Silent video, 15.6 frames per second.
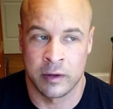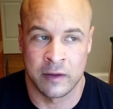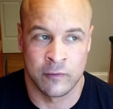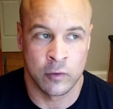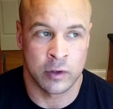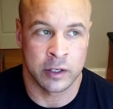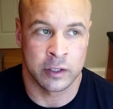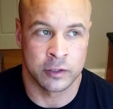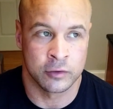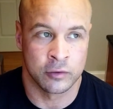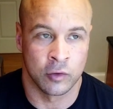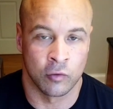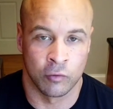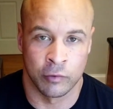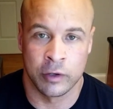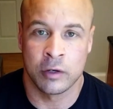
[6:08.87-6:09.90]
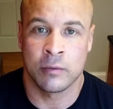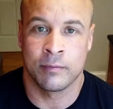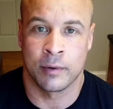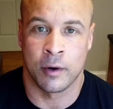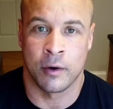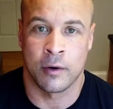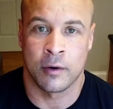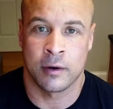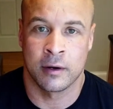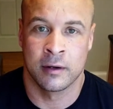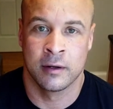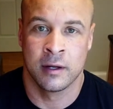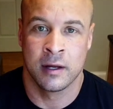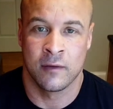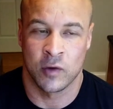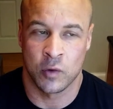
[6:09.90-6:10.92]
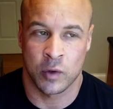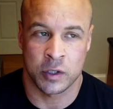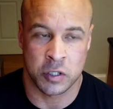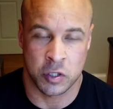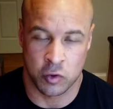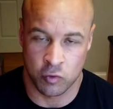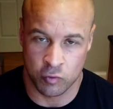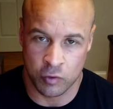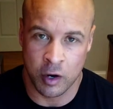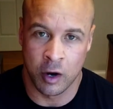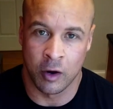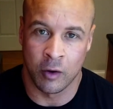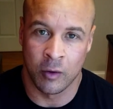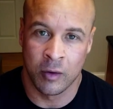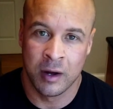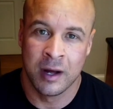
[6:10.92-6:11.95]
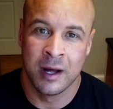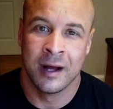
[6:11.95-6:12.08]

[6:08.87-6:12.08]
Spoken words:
If you want to do a real bulk, if you want to grow